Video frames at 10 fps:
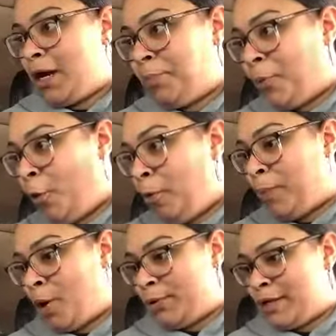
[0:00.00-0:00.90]
a pool
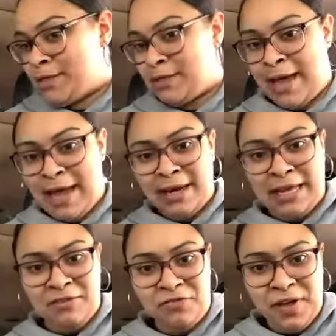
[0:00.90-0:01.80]
bonus and an
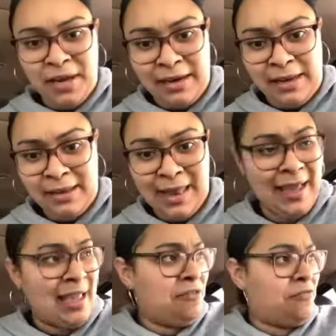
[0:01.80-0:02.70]
infinity, like
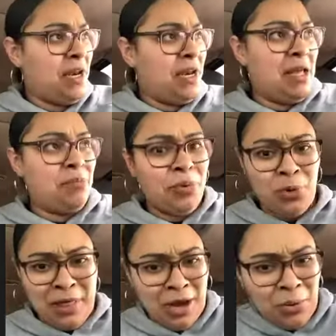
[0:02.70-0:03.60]
infinity and pool,
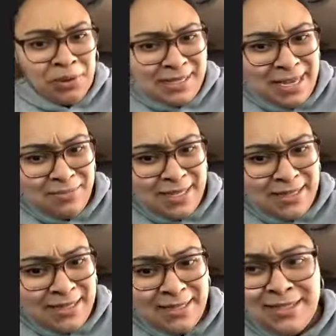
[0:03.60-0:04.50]
they go in the same
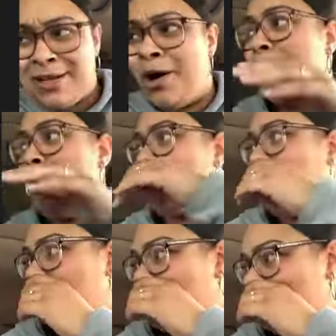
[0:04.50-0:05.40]
sentence. Oh my God.
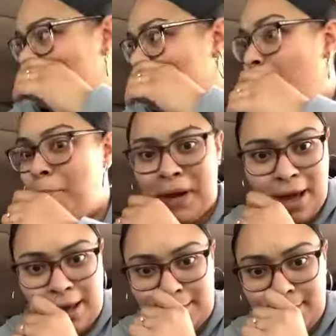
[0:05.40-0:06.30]
Oh my
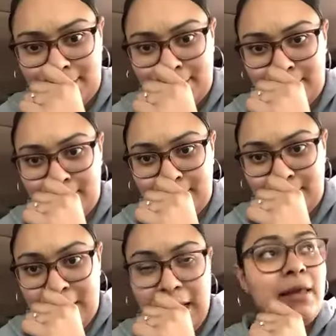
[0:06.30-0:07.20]
God.
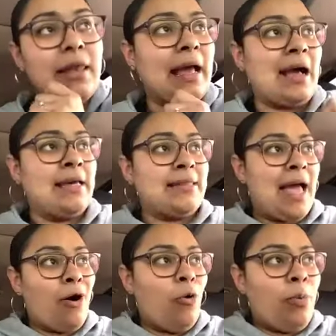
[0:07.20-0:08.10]
Like I get
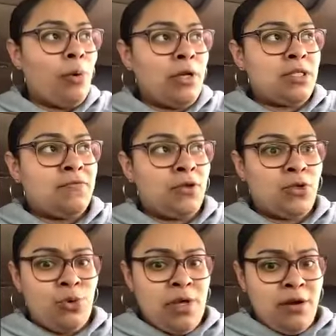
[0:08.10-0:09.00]
that whole bonus for
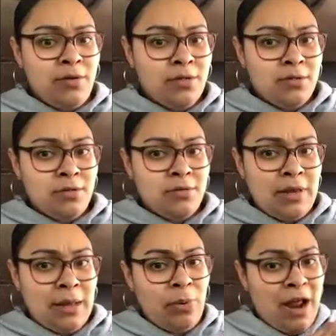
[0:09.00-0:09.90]
two years.
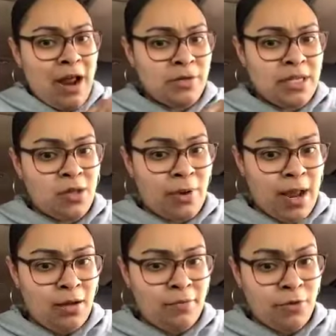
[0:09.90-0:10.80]
Like when I first hit the
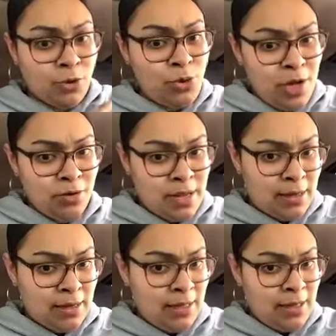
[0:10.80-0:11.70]
rank for two years, I
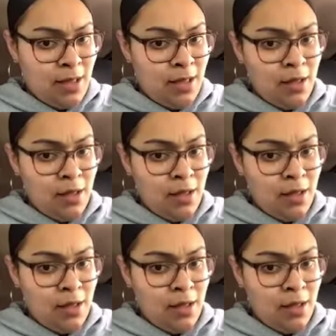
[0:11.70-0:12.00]
could get that.